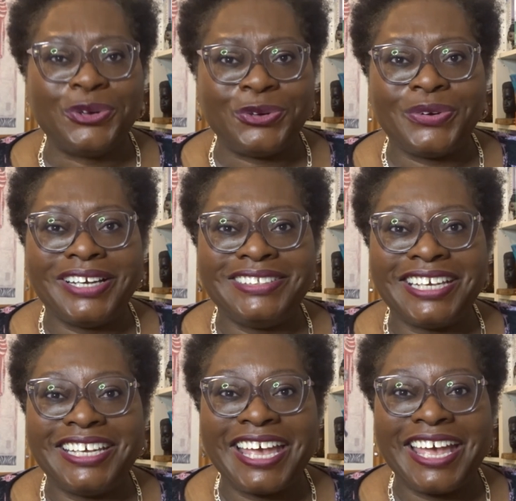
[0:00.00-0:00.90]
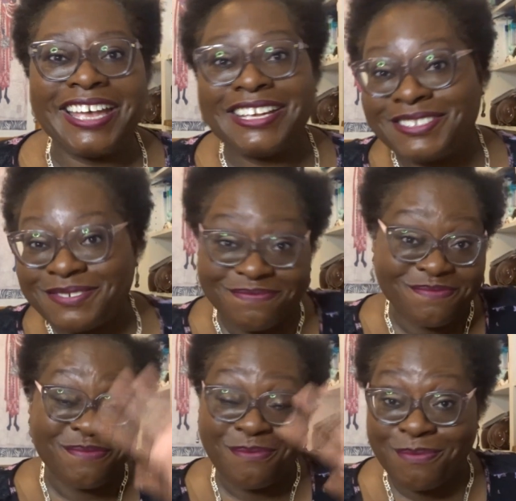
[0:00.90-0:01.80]
All right, take care.
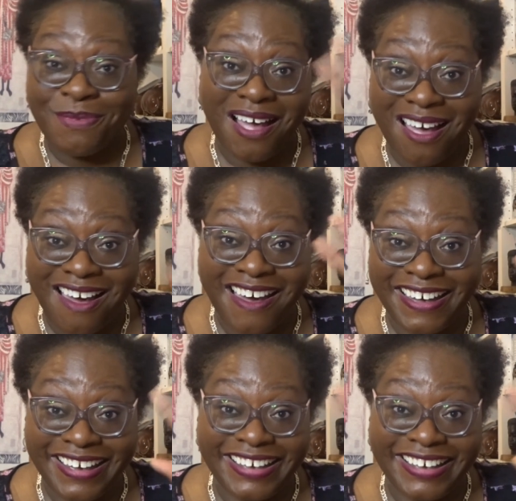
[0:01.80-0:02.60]
Bye.